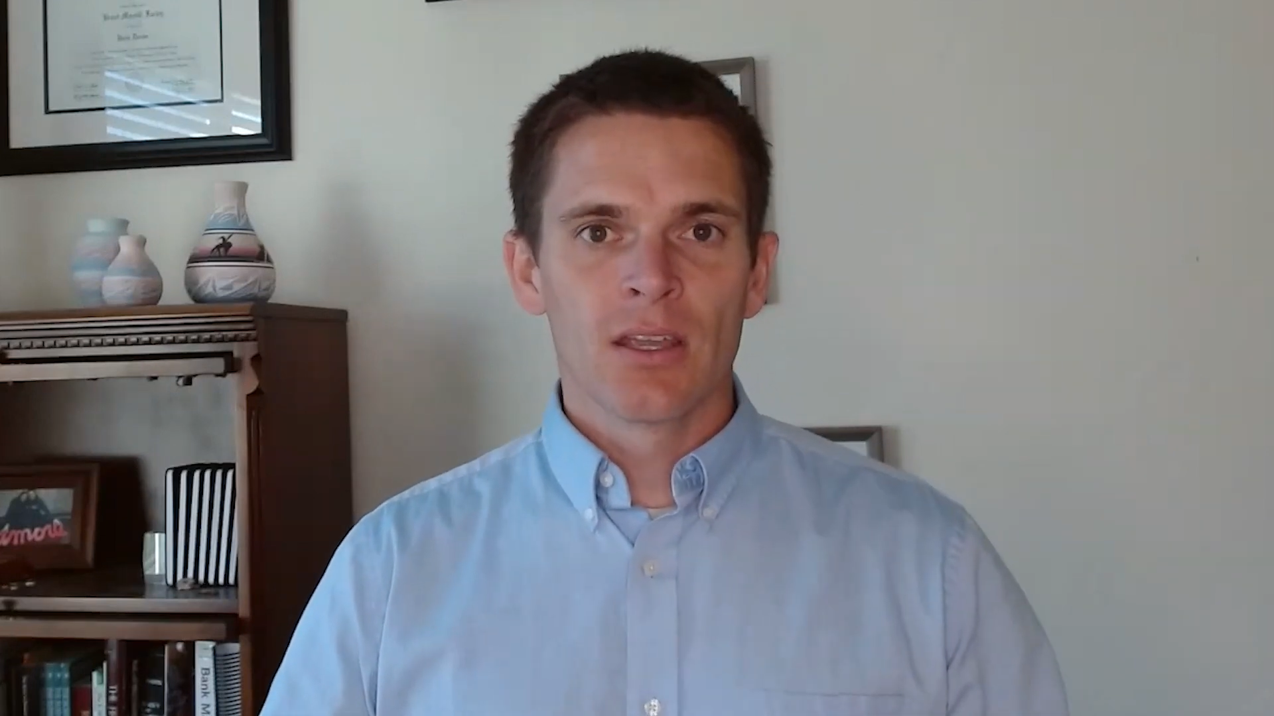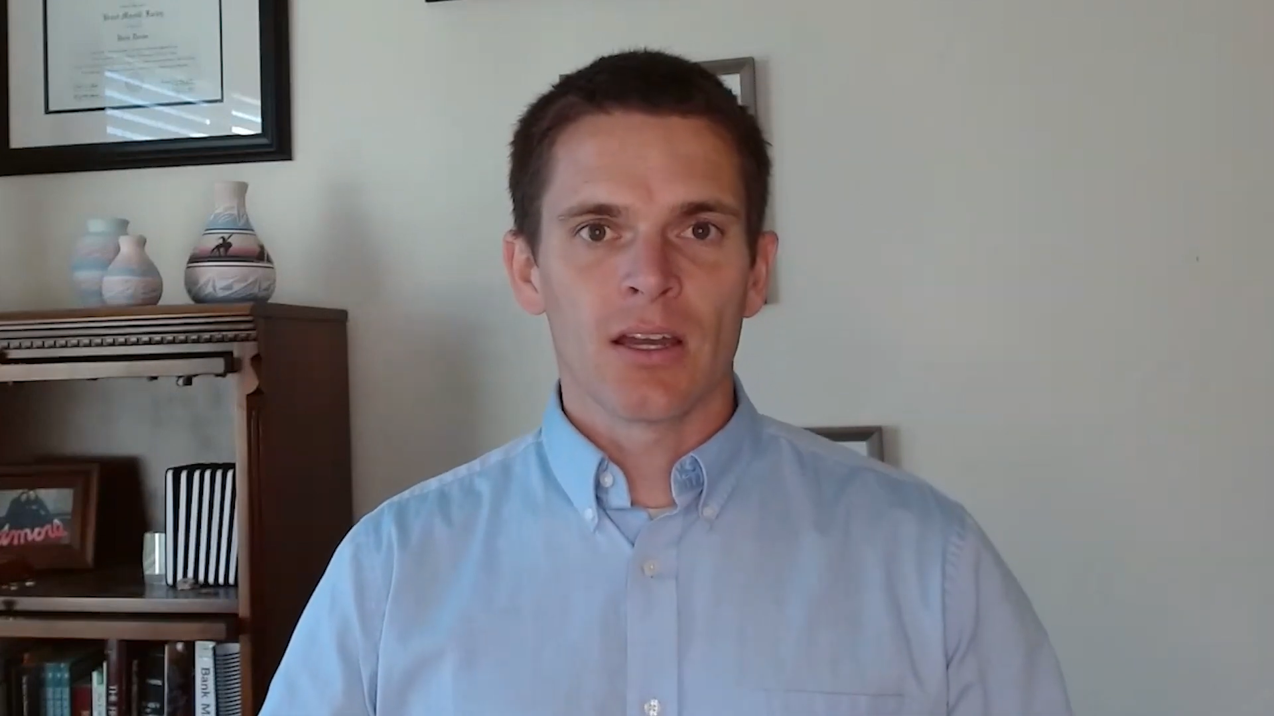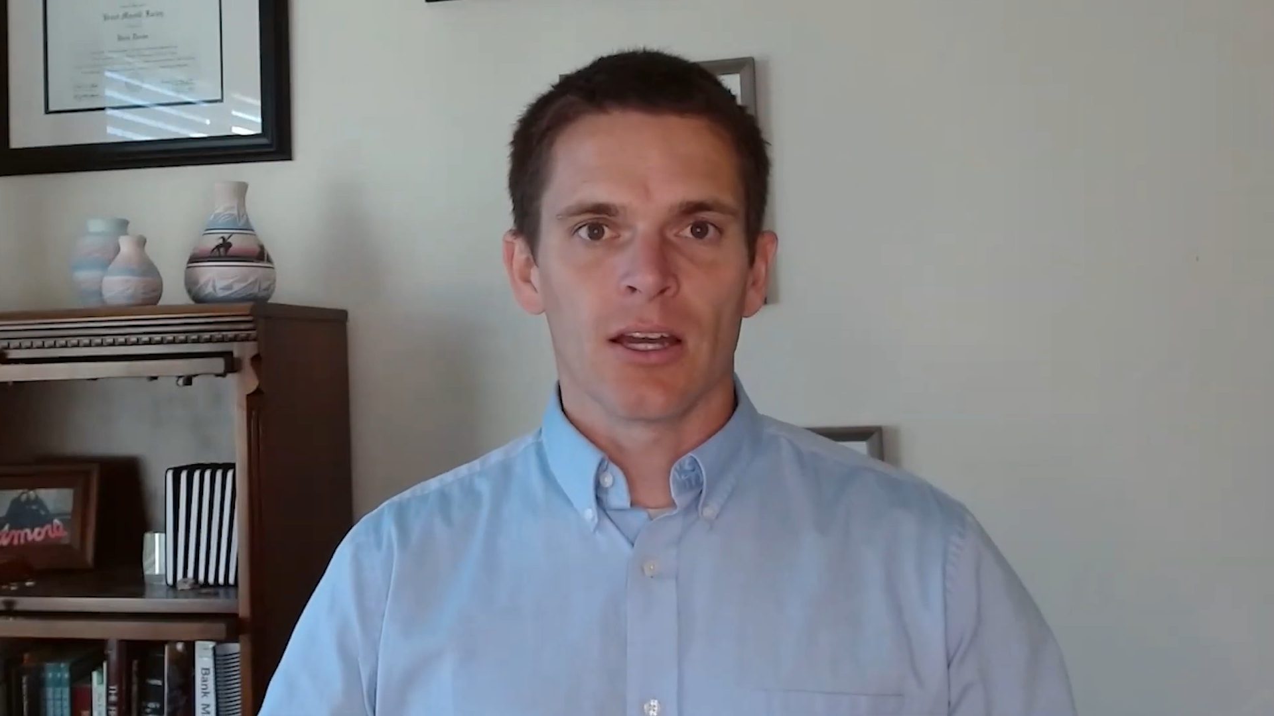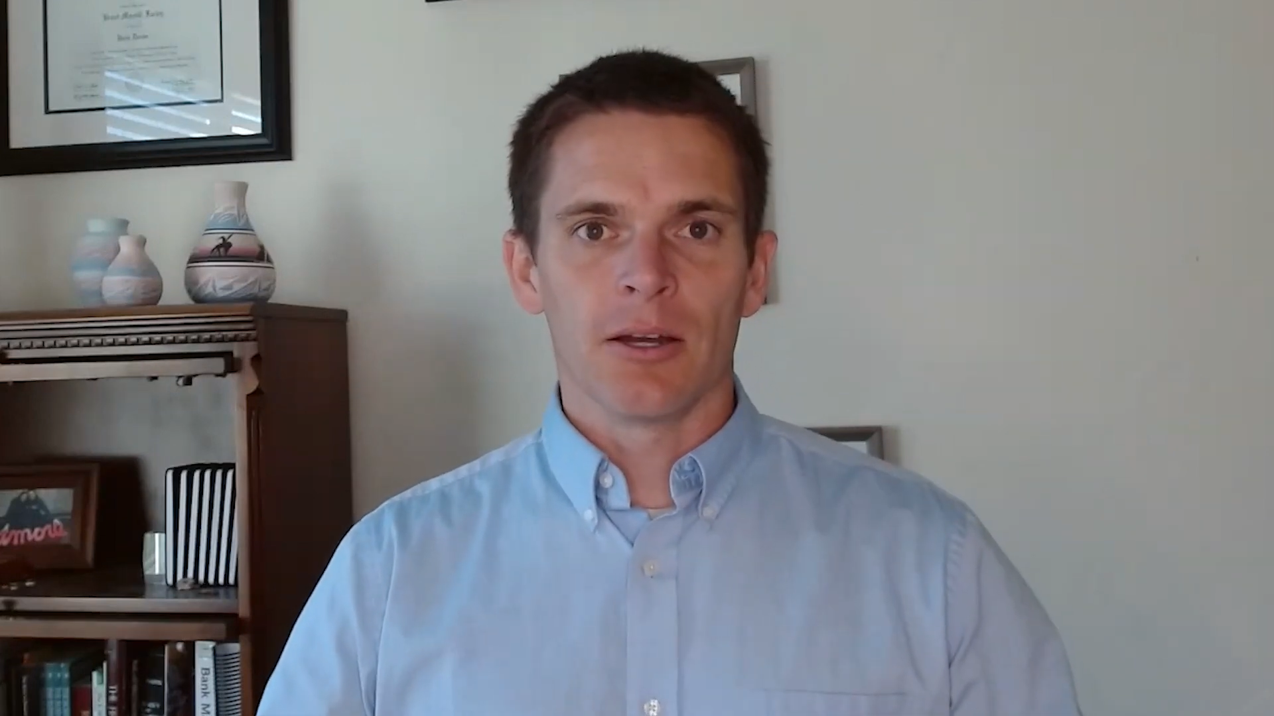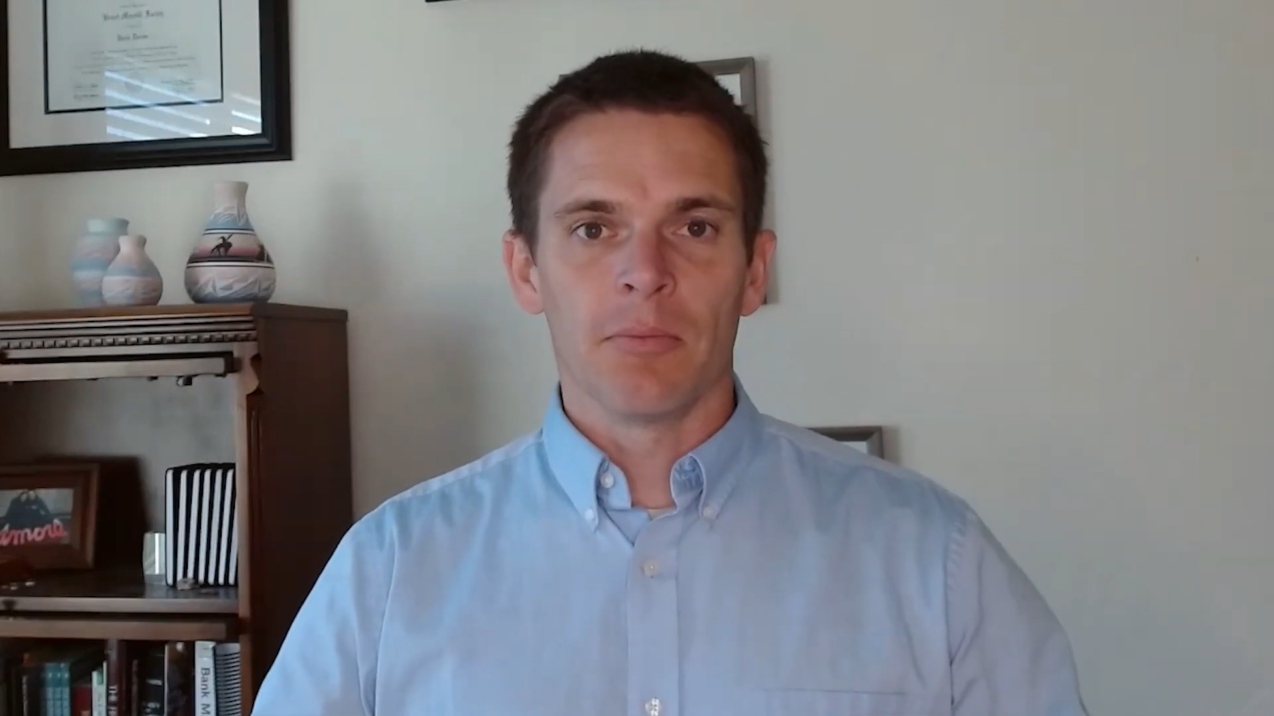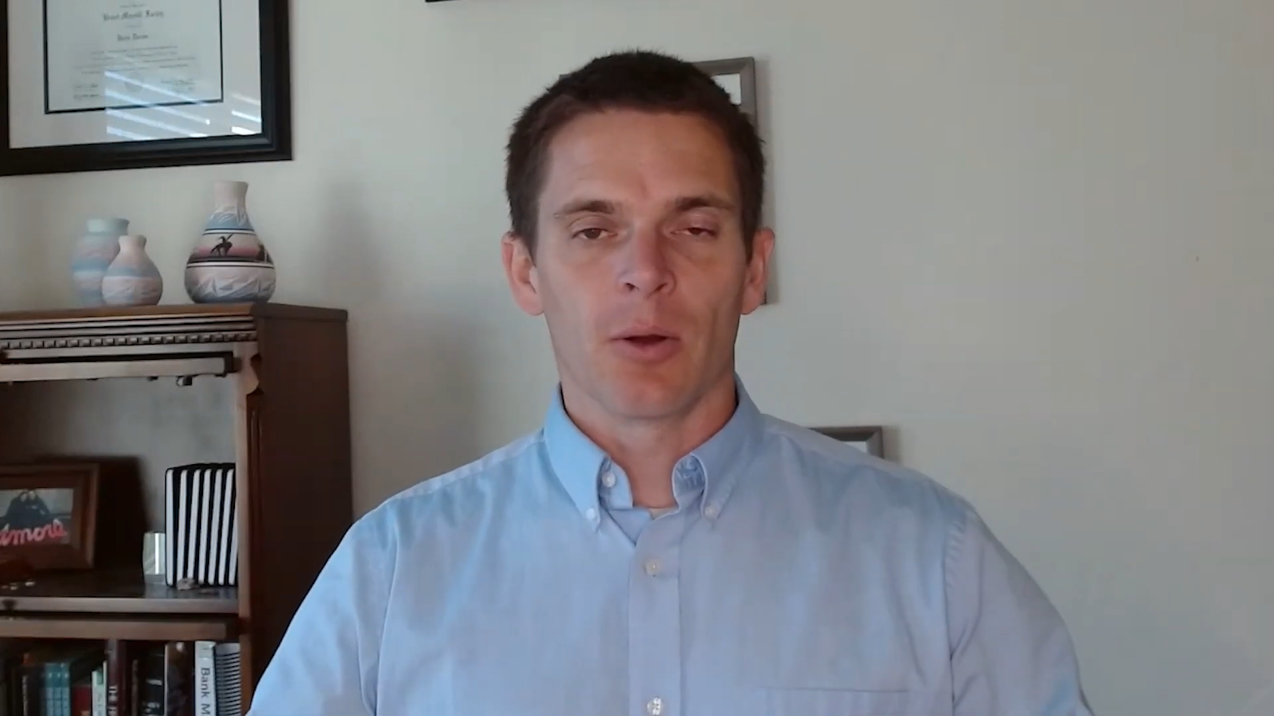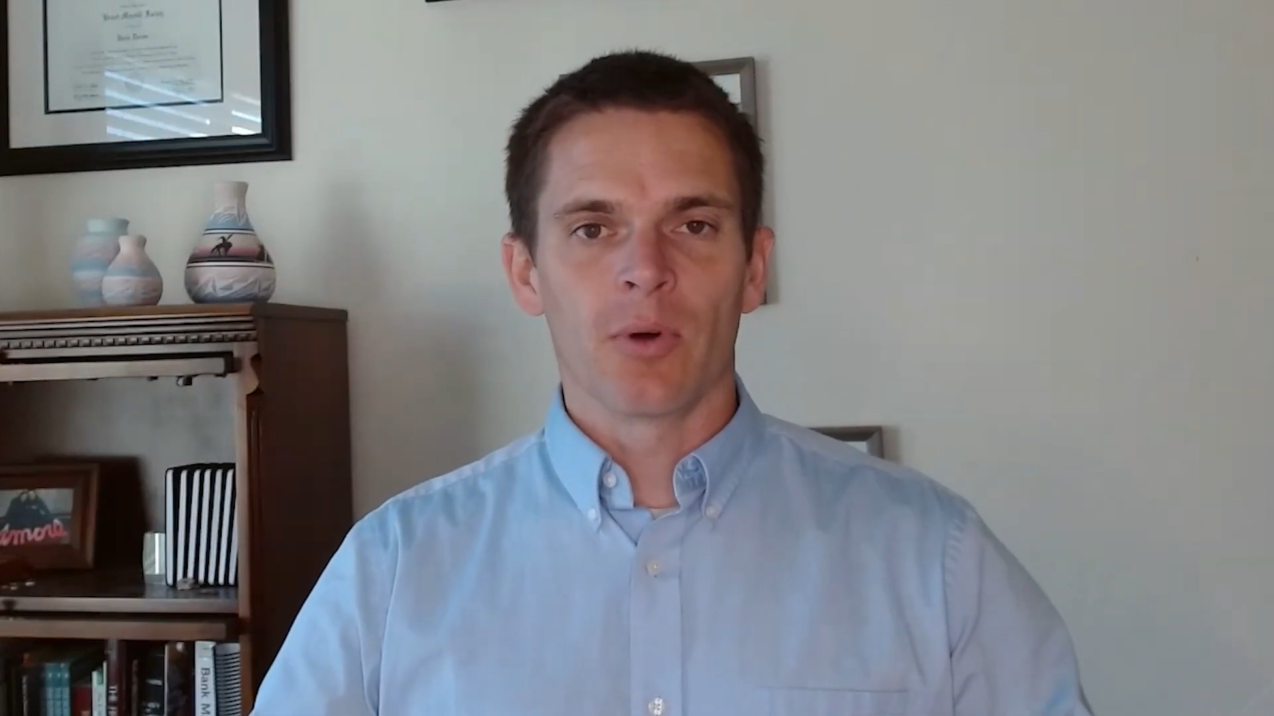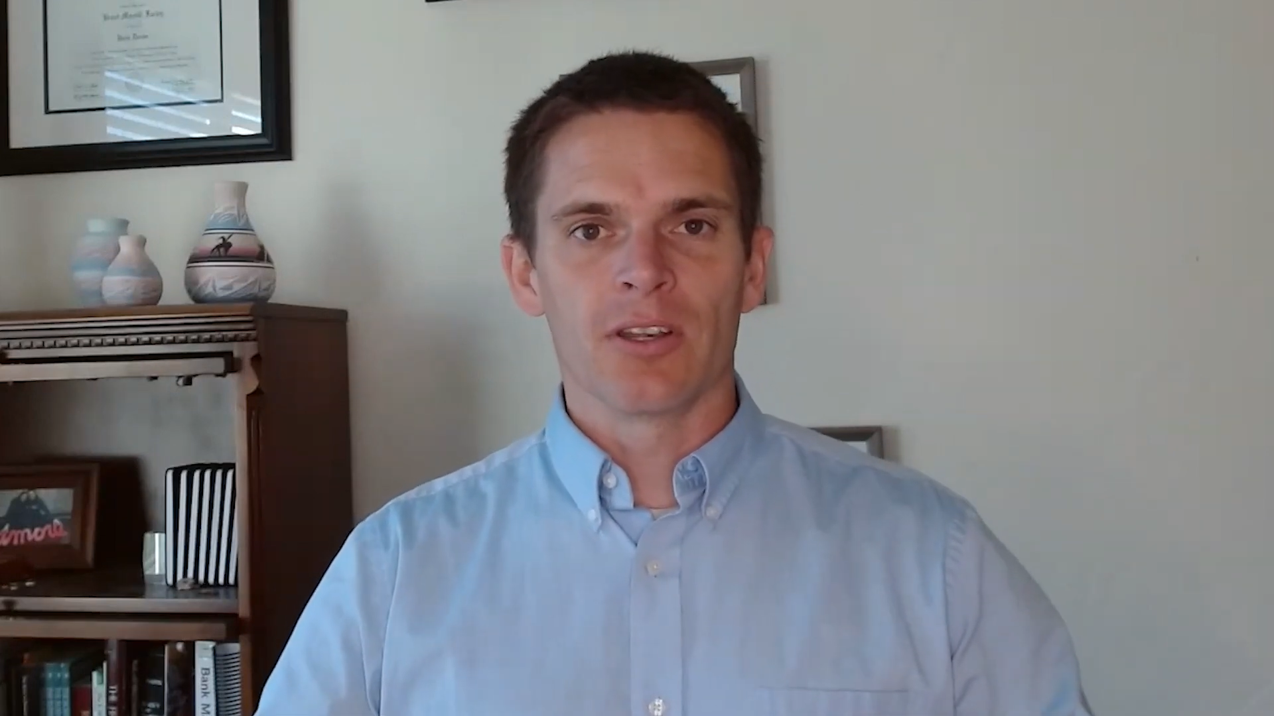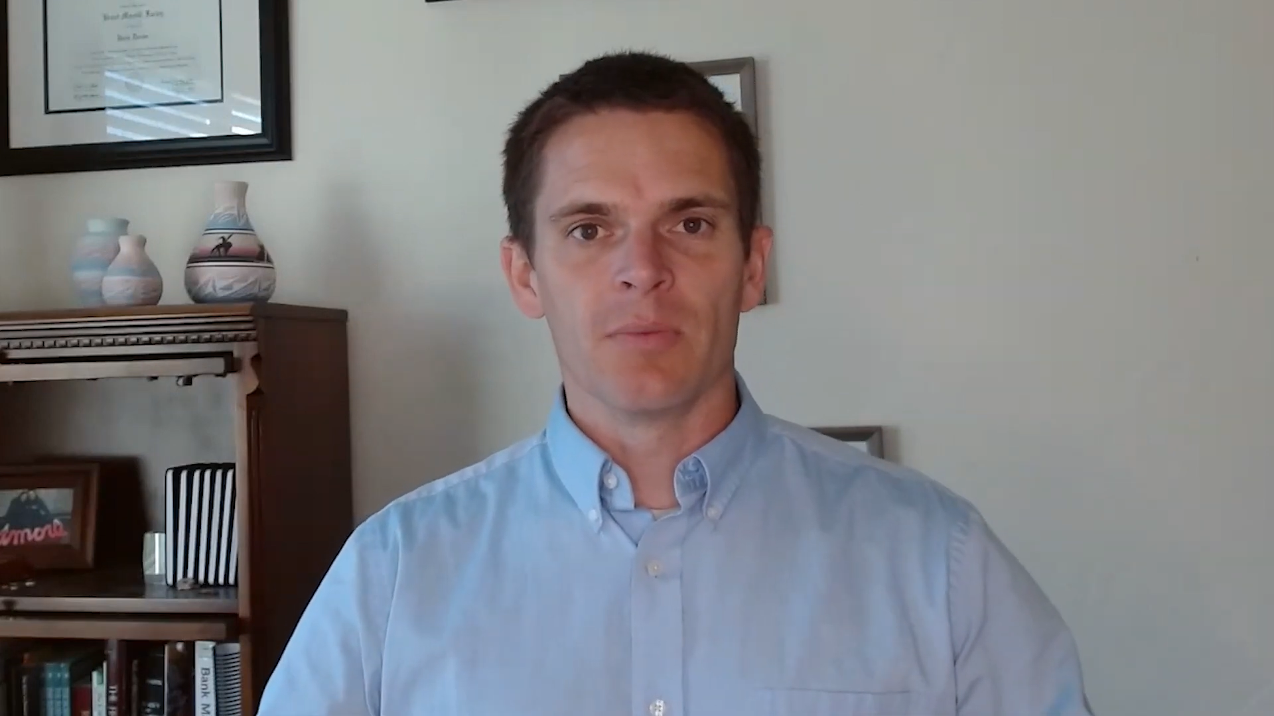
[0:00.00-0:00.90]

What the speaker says: I wanted